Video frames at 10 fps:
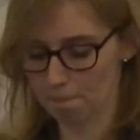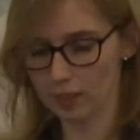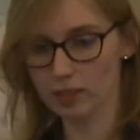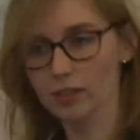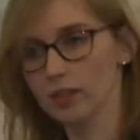
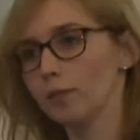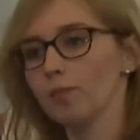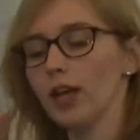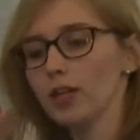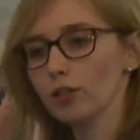This is
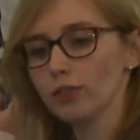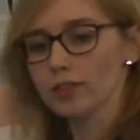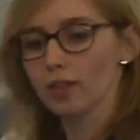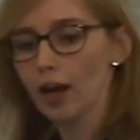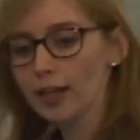the end of the
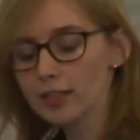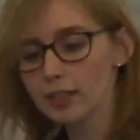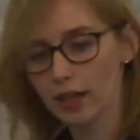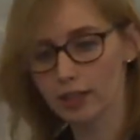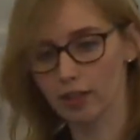
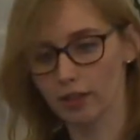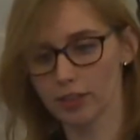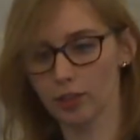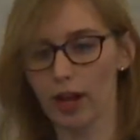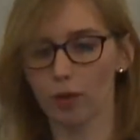slides. I
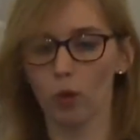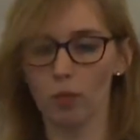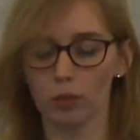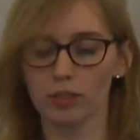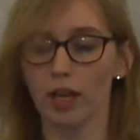still had
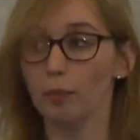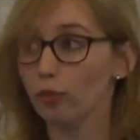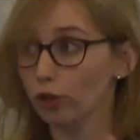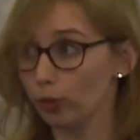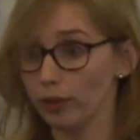one more slide
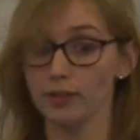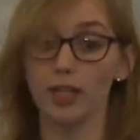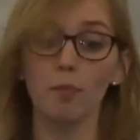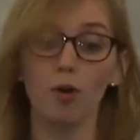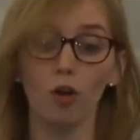before doing the
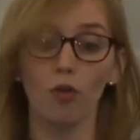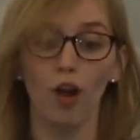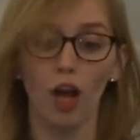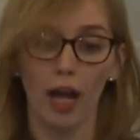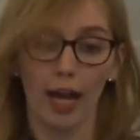demo,
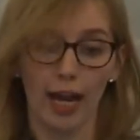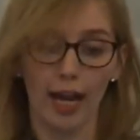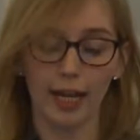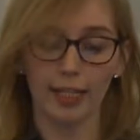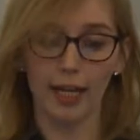
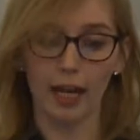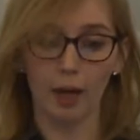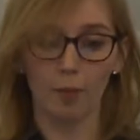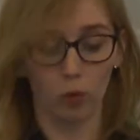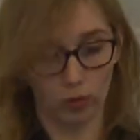and
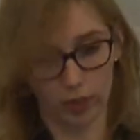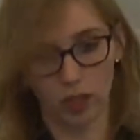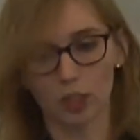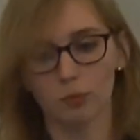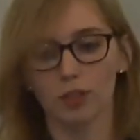well, the
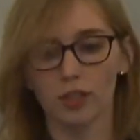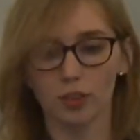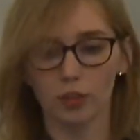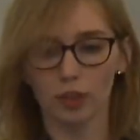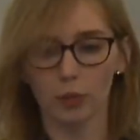customer
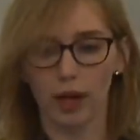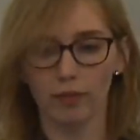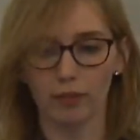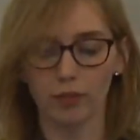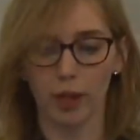success stories we
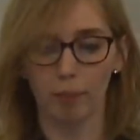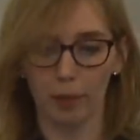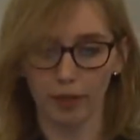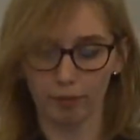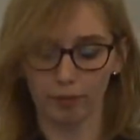have to skip,
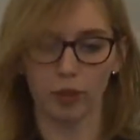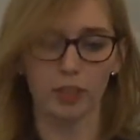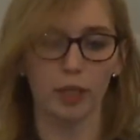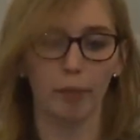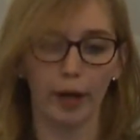but
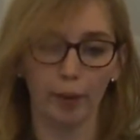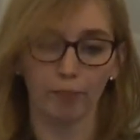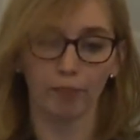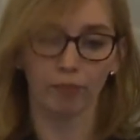there's some of